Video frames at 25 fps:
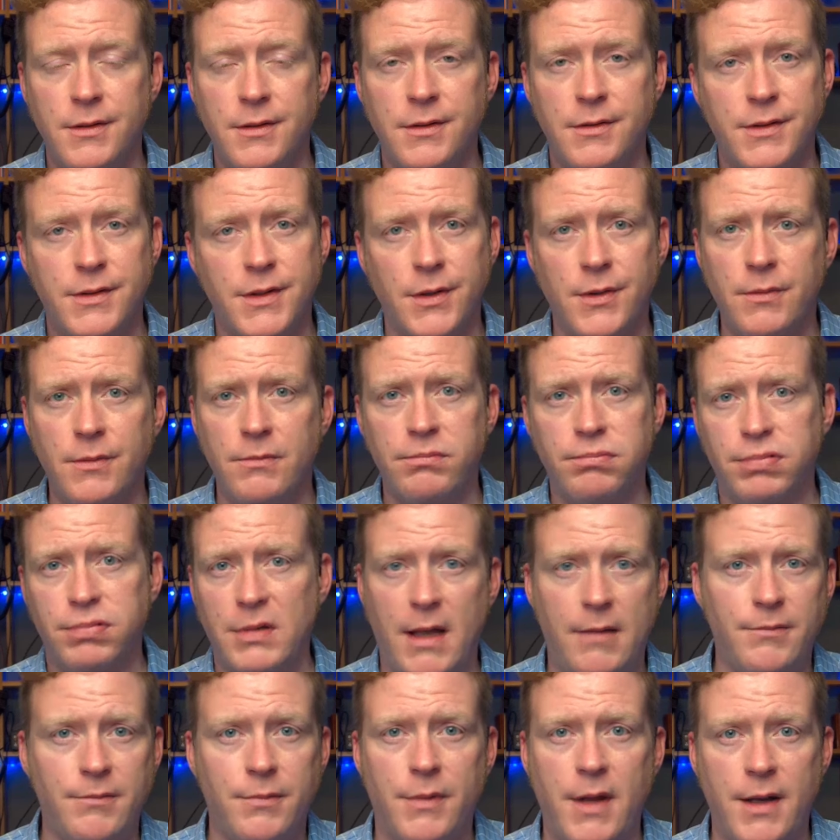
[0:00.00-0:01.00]
So
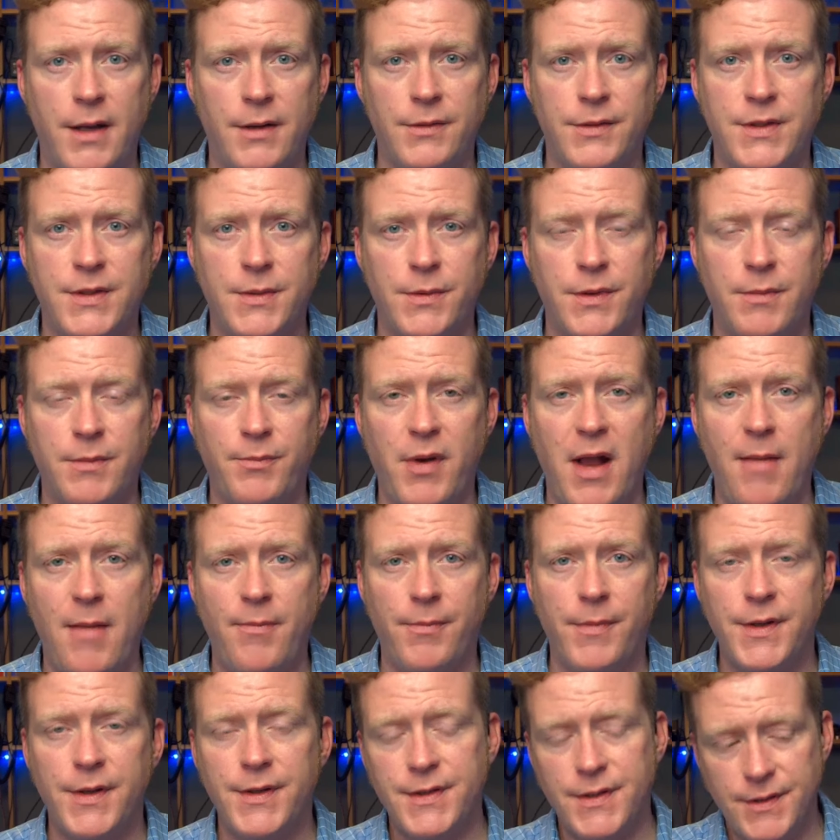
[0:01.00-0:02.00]
I don't see what the
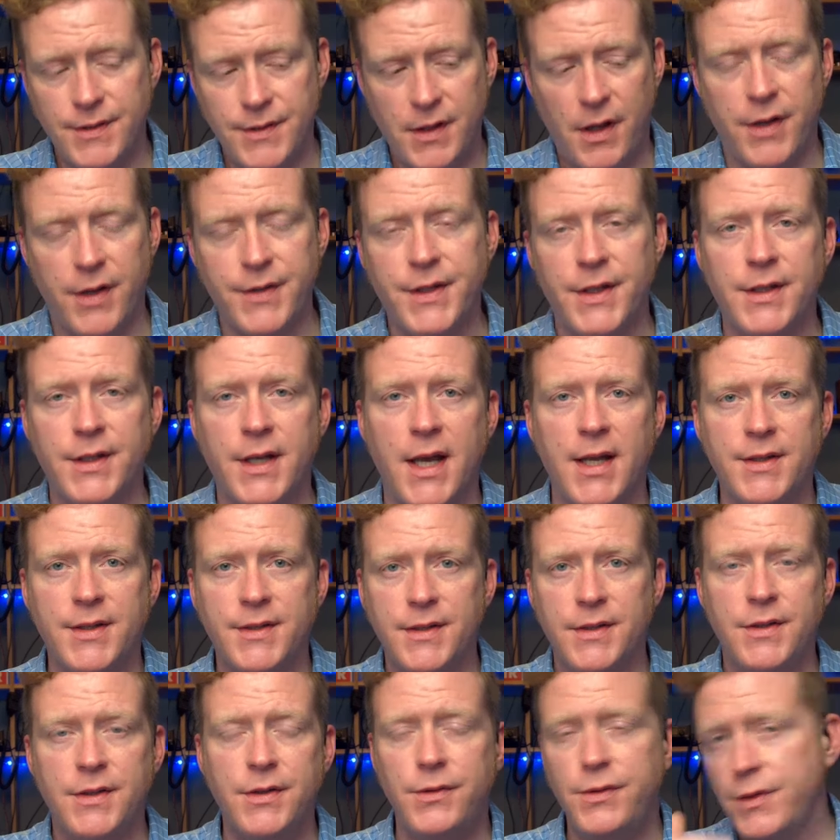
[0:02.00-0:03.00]
problem is. This law is
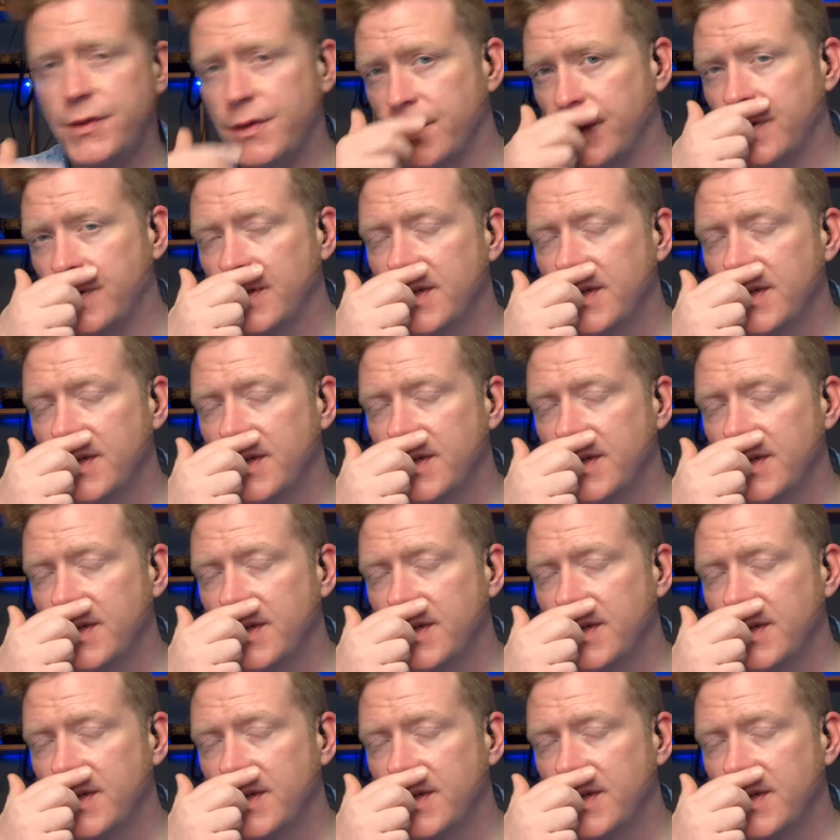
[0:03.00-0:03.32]
unconstitutional